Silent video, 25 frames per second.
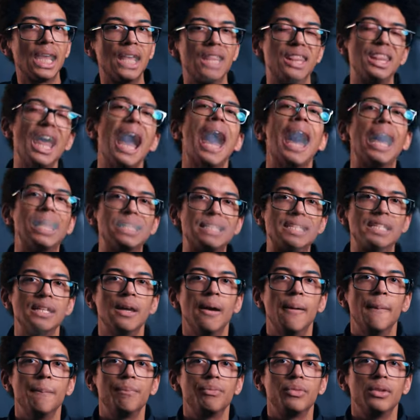like that
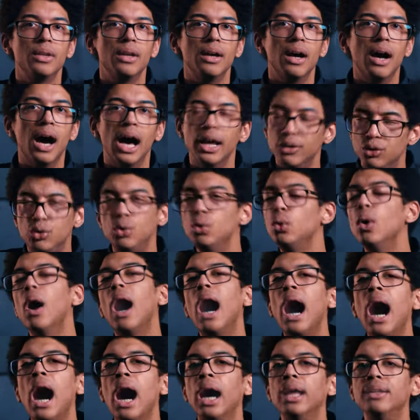are too
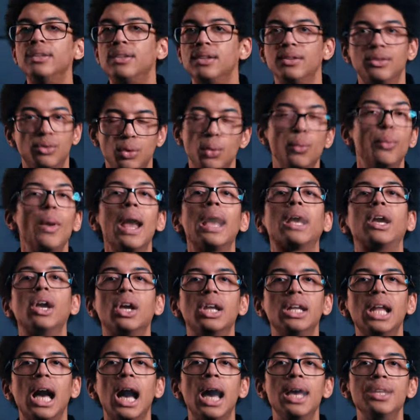hard to
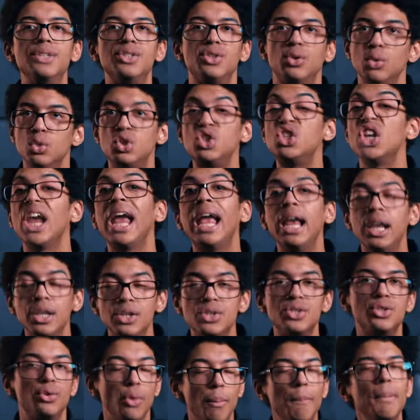recognize, to
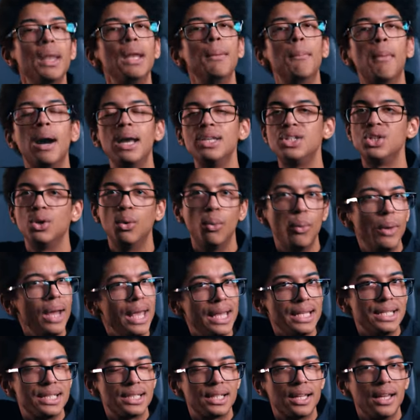change, to minimize
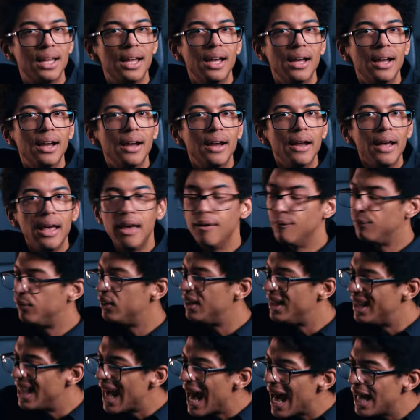risk, if
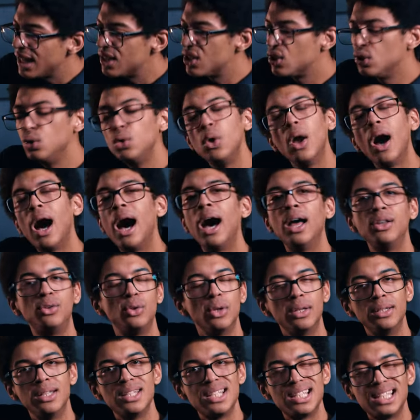that's too hard
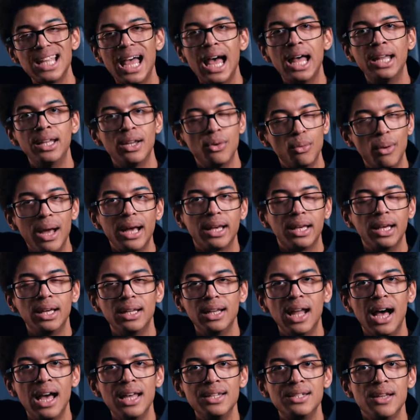to understand and
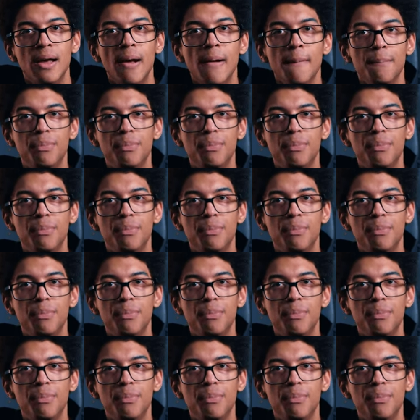recognize,